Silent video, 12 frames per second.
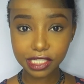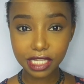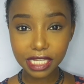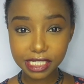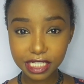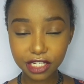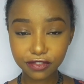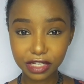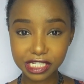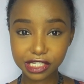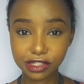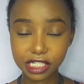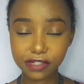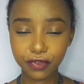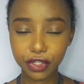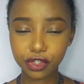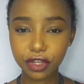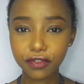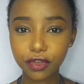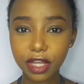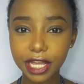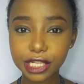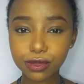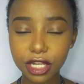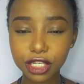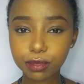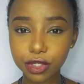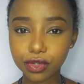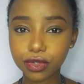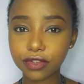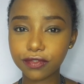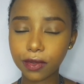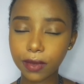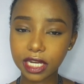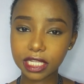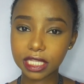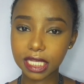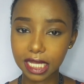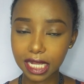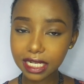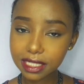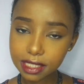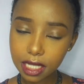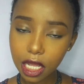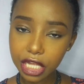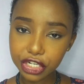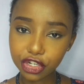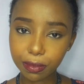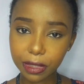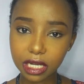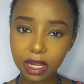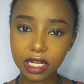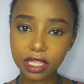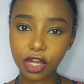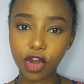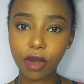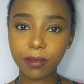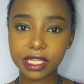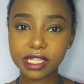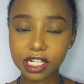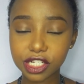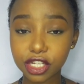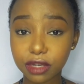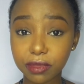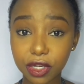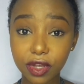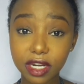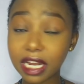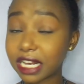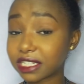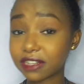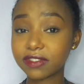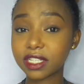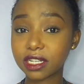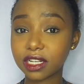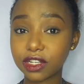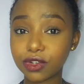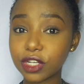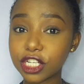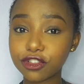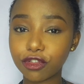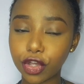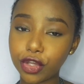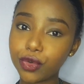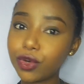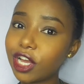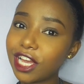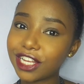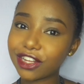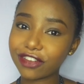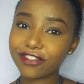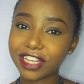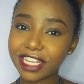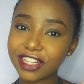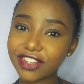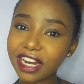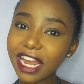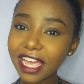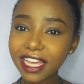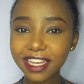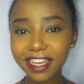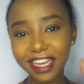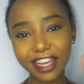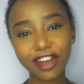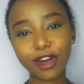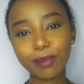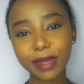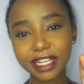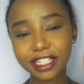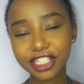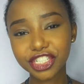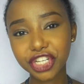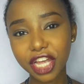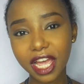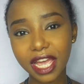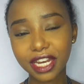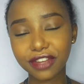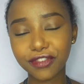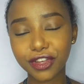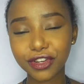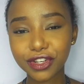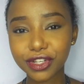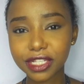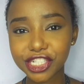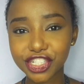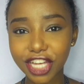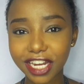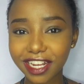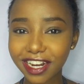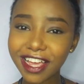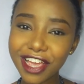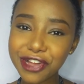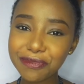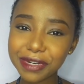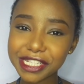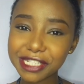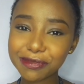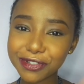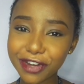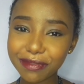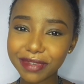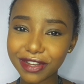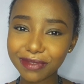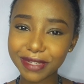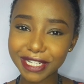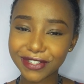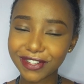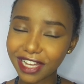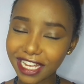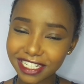So that's it for the 6th video. If you guys want me to review anything else, drop it down in the comment section below and I'll definitely do it for you. Don't forget to like, comment, share, and if you're new to this channel, please subscribe down below.